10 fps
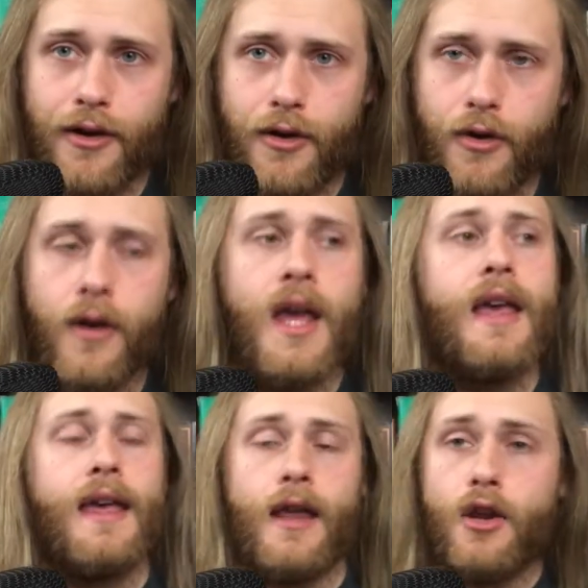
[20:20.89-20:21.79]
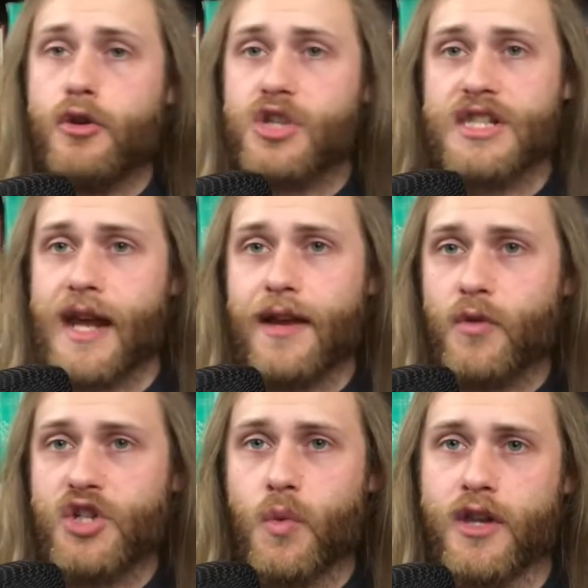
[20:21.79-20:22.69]
goal and understand
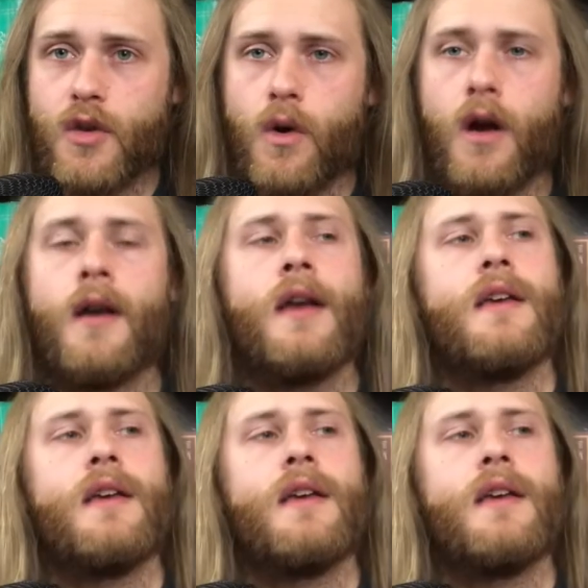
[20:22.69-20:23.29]
which one you are.